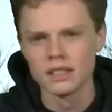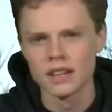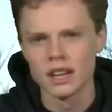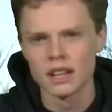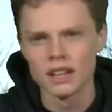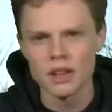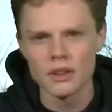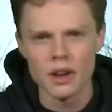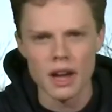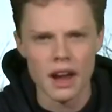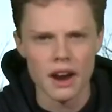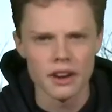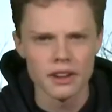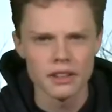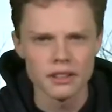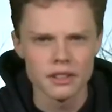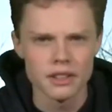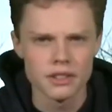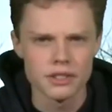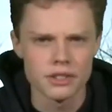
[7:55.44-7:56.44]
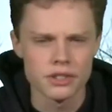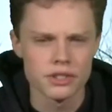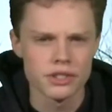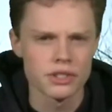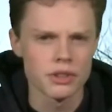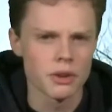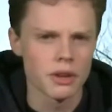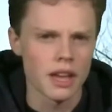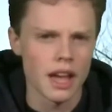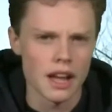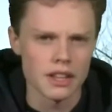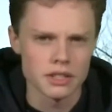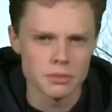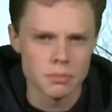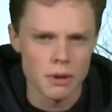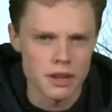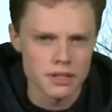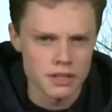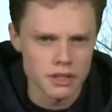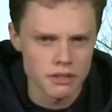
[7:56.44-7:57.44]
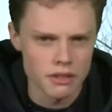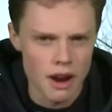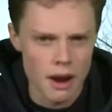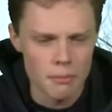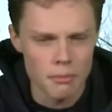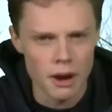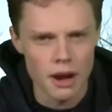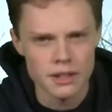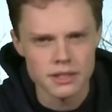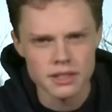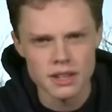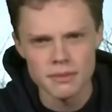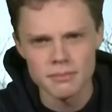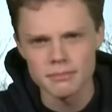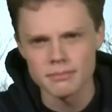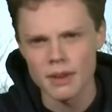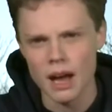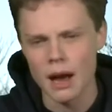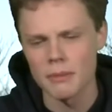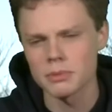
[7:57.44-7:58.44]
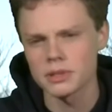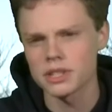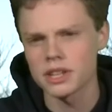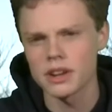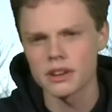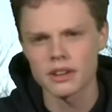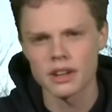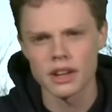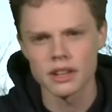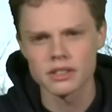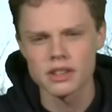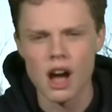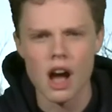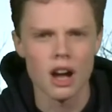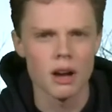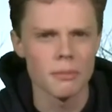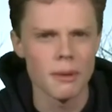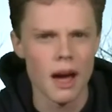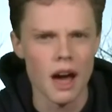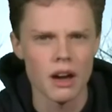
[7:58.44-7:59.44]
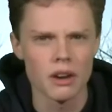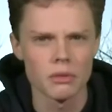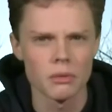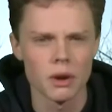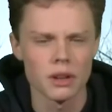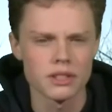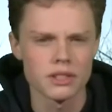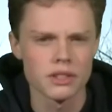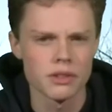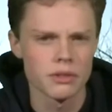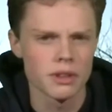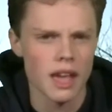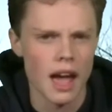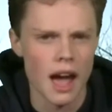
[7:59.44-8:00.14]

Hello, Harriton. This is your Student Council President, Graham Branscombe. I'm just here to talk about what Student